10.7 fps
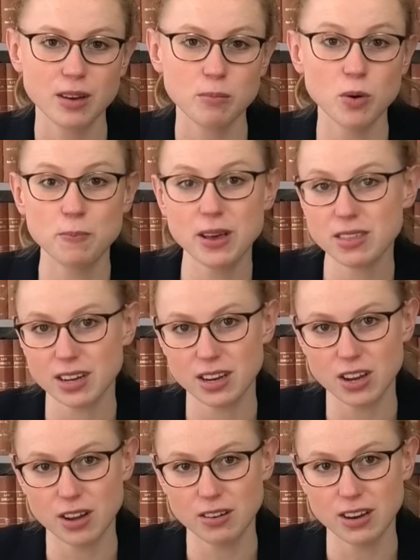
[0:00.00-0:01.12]
more pithily
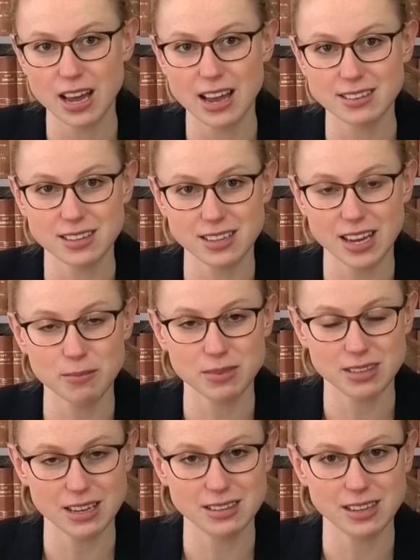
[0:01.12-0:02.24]
known as the
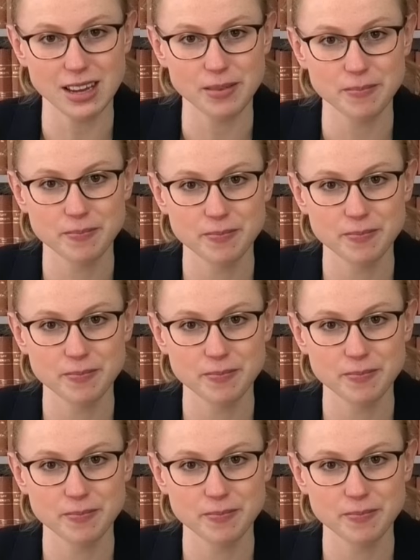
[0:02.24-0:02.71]
DMCC.